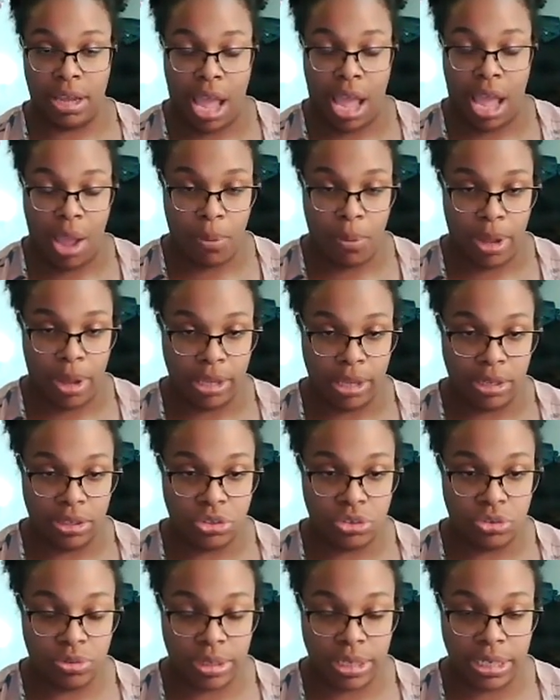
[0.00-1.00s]
I want
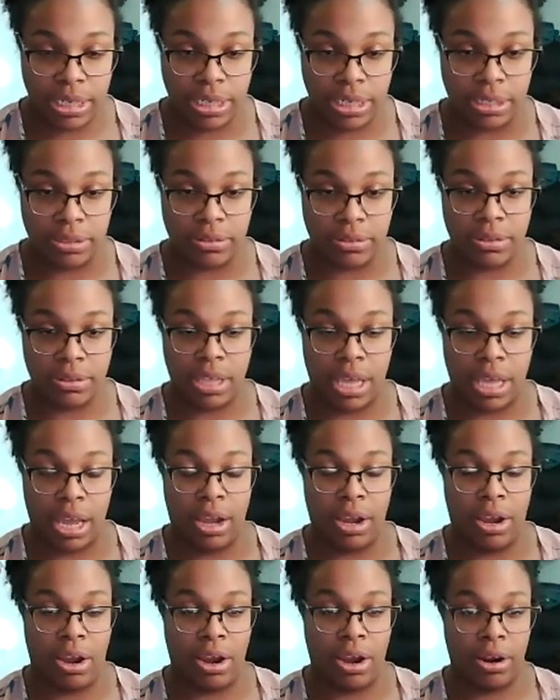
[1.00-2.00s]
trees
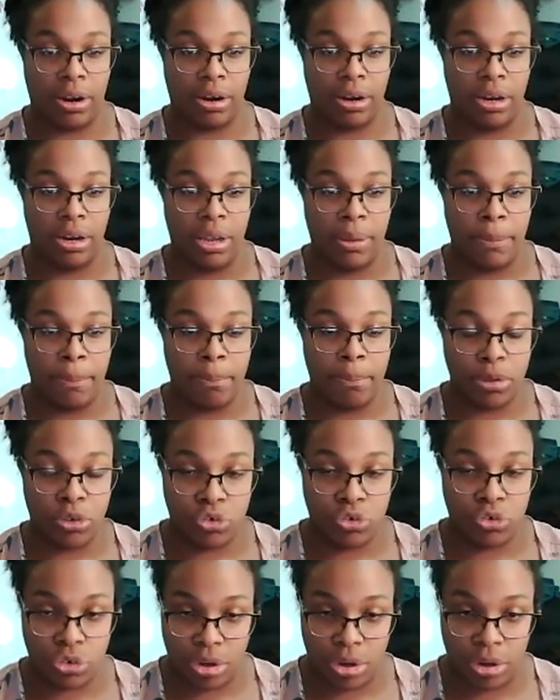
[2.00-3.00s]
that are
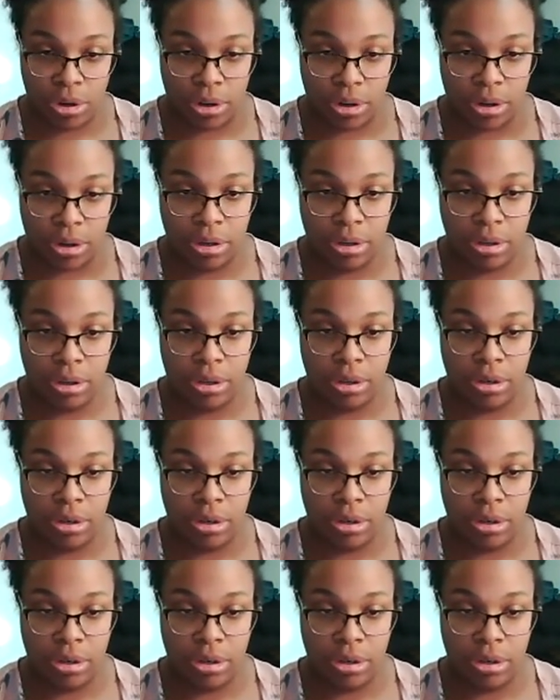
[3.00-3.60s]
mature,